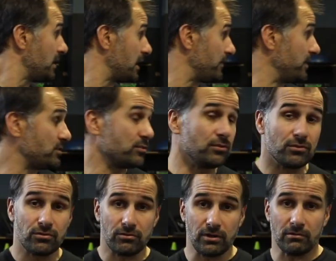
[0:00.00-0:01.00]
If you need to do
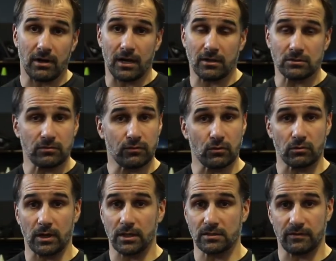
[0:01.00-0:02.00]
3 rounds, 4
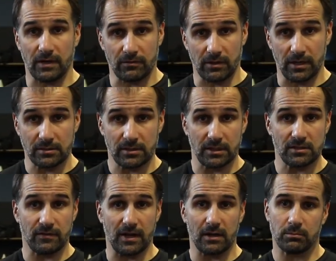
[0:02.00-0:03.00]
rounds, 5 rounds, that's
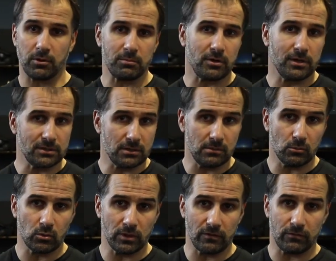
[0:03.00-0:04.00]
fine. Probably don't need to do
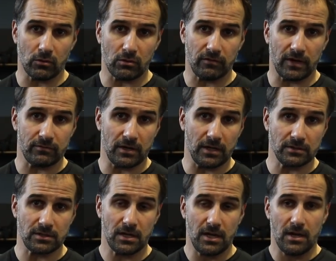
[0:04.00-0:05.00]
more than 4 or 5
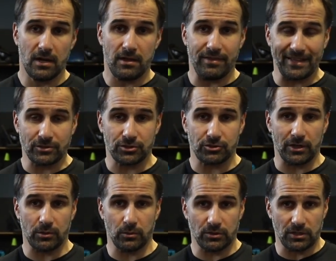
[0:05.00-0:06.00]
rounds. That's your
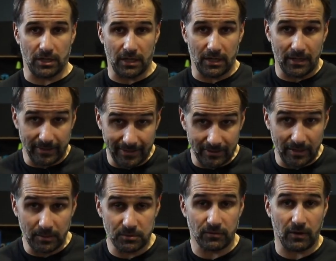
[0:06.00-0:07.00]
strength work today. Get the
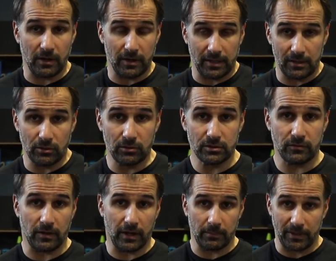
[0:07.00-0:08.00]
hips firing, get the glutes
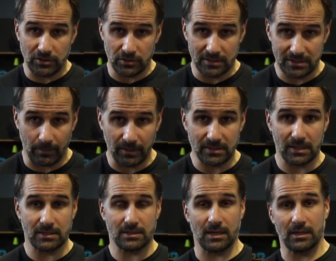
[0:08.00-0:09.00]
firing, make sure the stomach
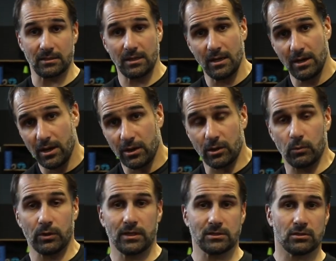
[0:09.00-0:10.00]
stays tight, the
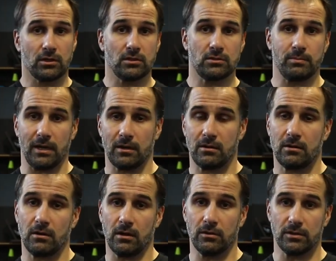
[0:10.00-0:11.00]
work doesn't go to back
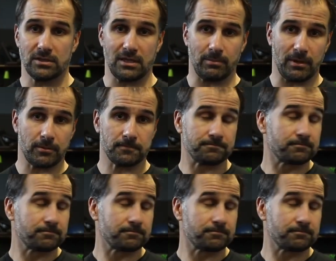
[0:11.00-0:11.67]
on the step up.